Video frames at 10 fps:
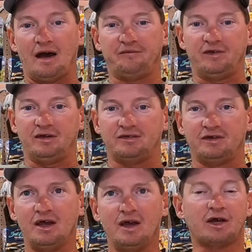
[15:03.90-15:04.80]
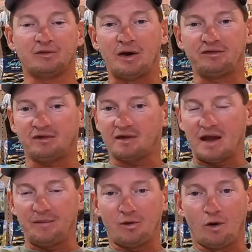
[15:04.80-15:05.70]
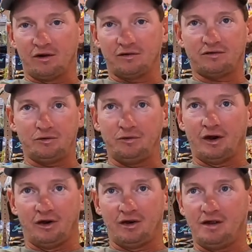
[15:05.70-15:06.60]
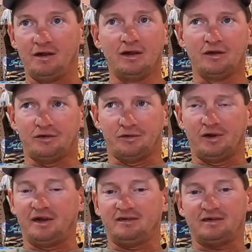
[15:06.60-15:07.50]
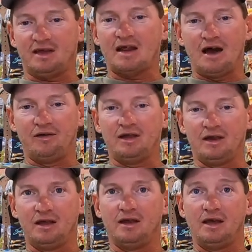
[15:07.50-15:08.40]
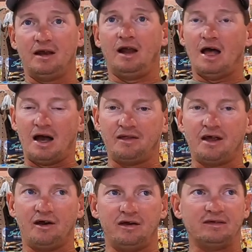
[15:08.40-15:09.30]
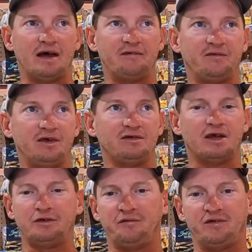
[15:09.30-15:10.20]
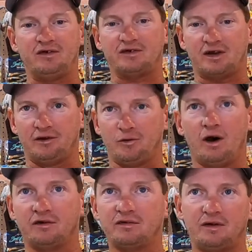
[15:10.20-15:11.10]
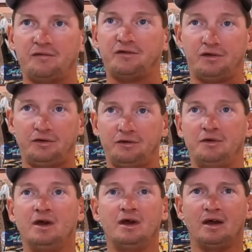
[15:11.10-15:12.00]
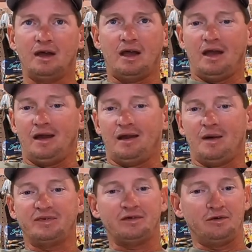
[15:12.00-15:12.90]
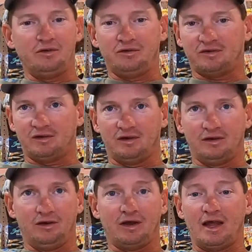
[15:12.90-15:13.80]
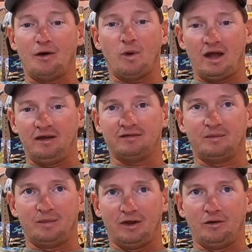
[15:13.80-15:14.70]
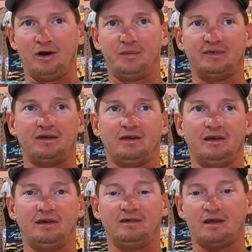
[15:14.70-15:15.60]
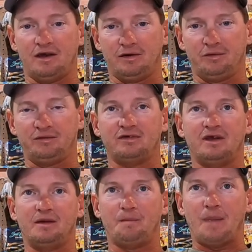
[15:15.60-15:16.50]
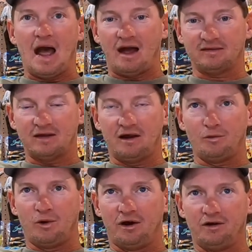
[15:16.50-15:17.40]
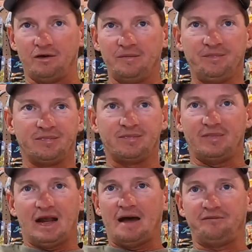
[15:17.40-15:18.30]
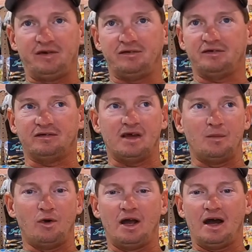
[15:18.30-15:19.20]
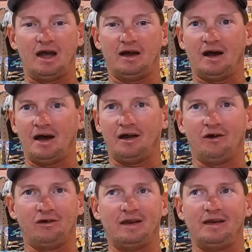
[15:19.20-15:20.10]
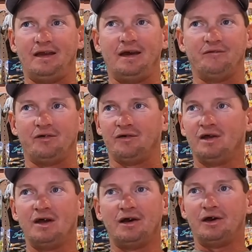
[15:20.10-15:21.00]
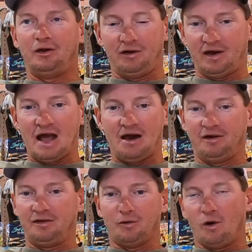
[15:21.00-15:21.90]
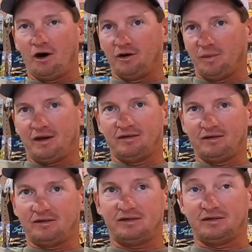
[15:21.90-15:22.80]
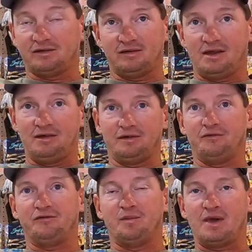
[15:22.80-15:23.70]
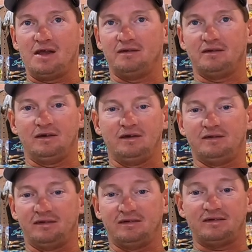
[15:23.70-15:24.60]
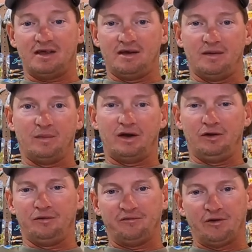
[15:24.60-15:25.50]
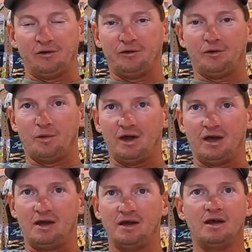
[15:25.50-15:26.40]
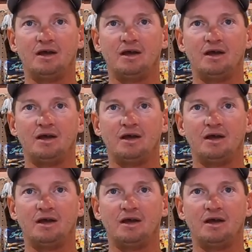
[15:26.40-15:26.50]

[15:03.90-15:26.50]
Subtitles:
I fish. Because most of the time the water is too dirty to really see down in it in a lot of the areas I fish. I do fish clear water stuff too. And I'm so used to looking at wakes and blow-ups and tails and backs out of the water that I fish the same way. I hardly never look down in the water because it's just easier for me to see them a little further away